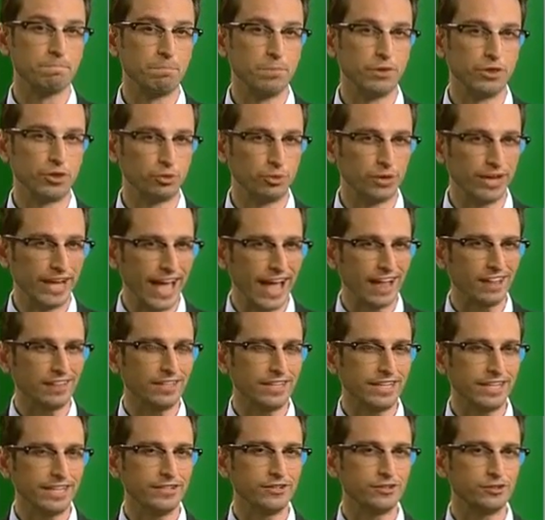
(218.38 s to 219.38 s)
But the
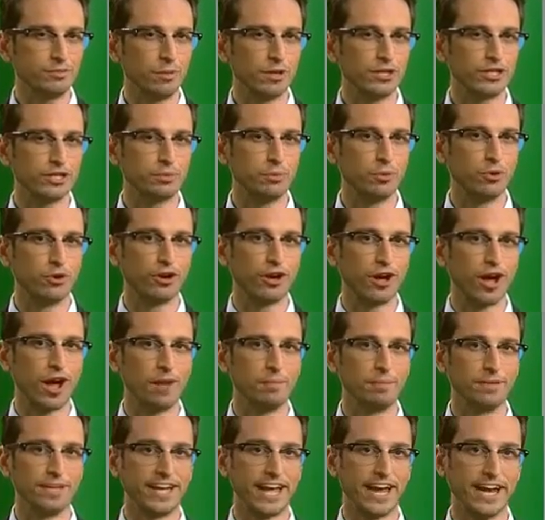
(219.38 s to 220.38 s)
reality is much more
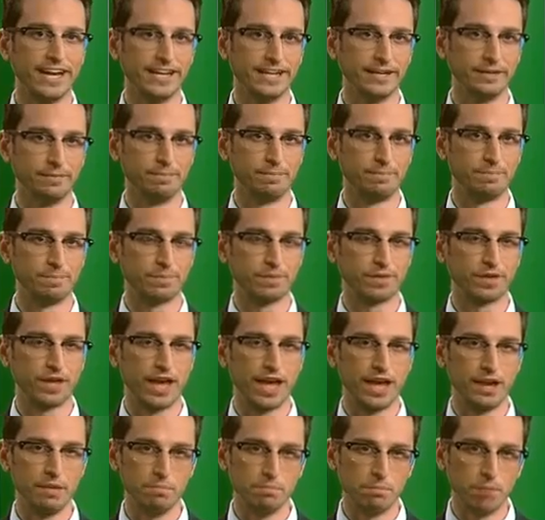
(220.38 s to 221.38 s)
complicated
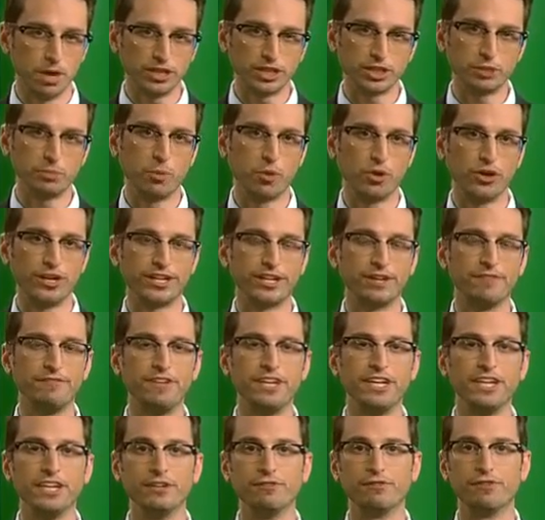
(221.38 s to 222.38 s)
and much more
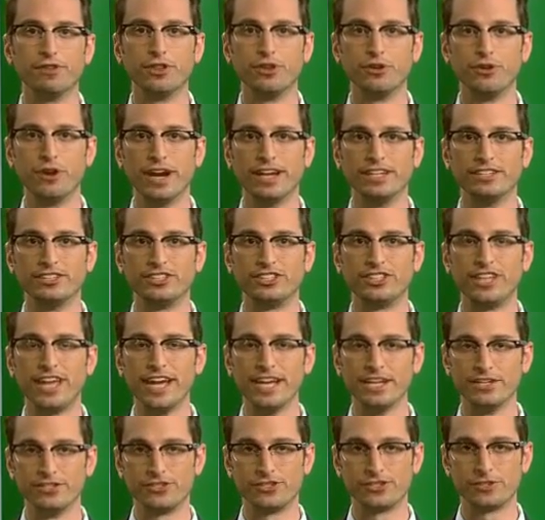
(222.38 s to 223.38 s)
inconvenient for the United
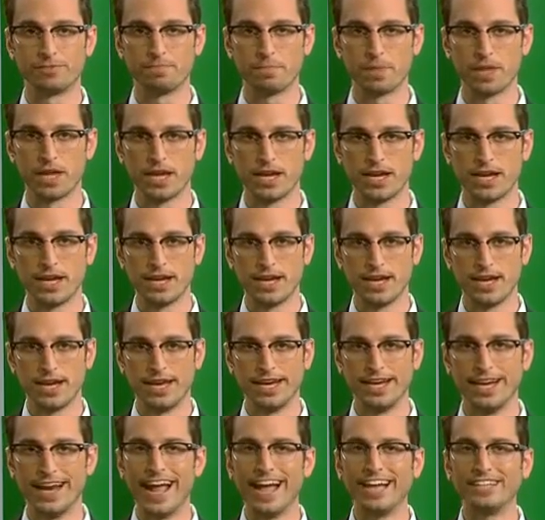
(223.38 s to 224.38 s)
States.
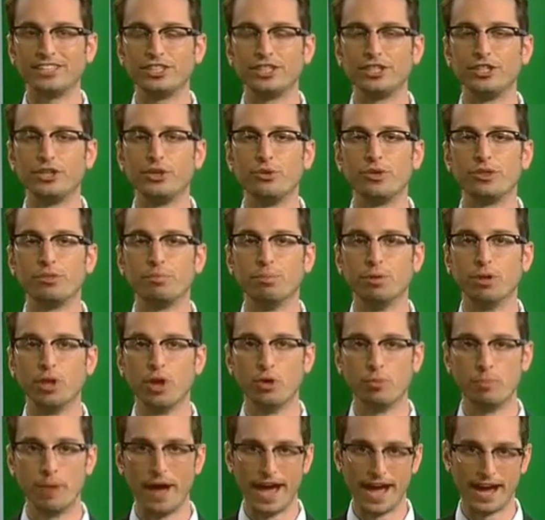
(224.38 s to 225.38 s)
And it has to do with
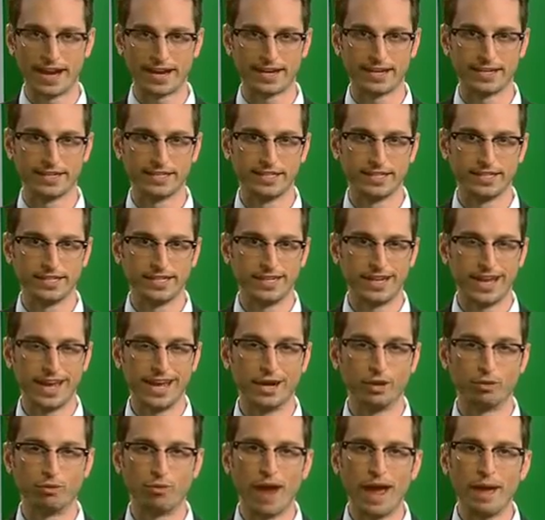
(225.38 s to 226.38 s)
blowback
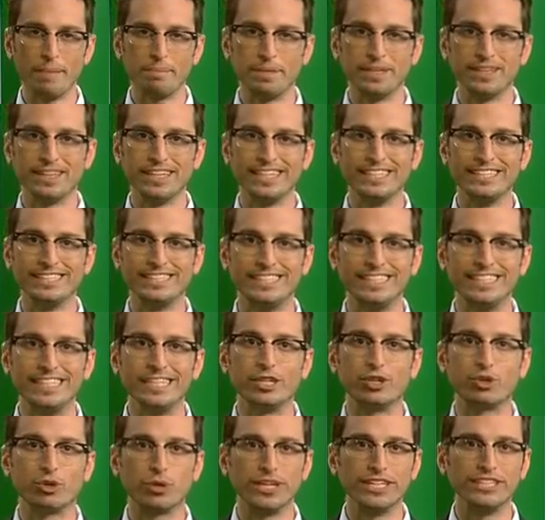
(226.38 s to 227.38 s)
and a rapidly
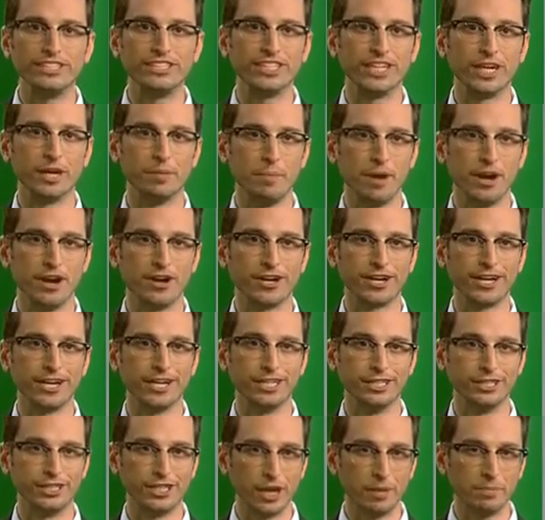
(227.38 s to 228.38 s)
decreasing
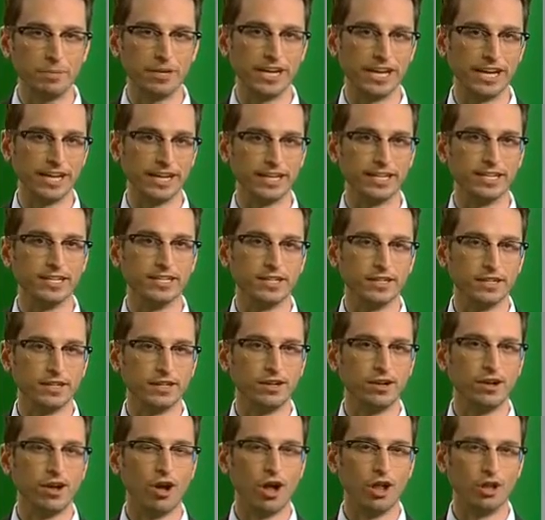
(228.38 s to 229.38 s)
American hegemony
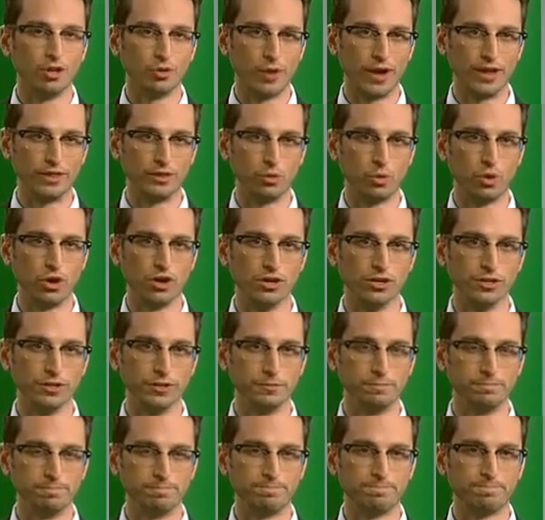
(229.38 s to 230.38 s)
all around the
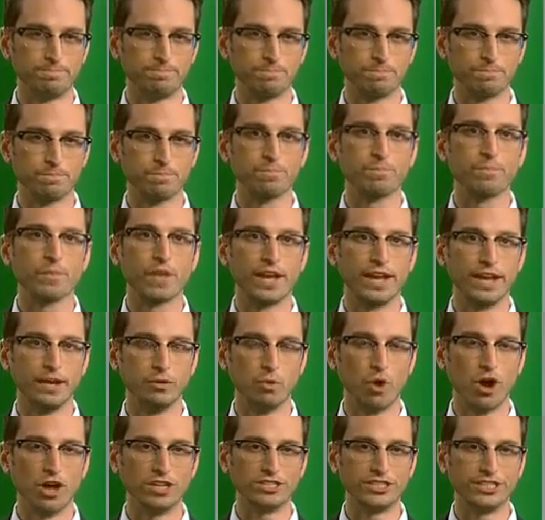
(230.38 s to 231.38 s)
world.
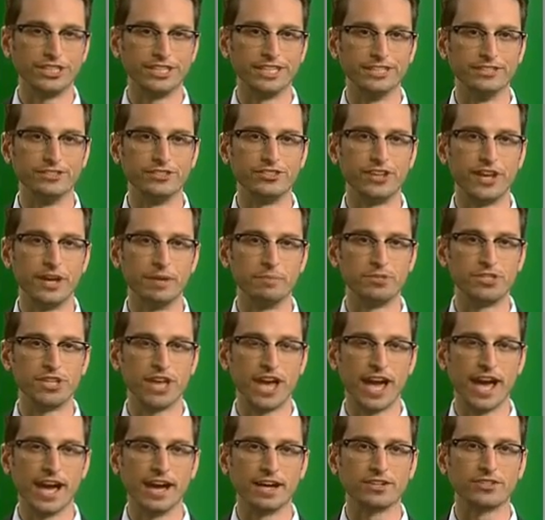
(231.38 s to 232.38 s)
In Washington, Sam
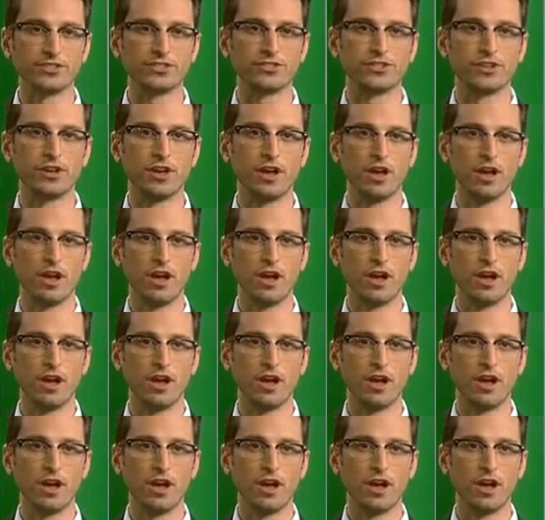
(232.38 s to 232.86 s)
Sacks,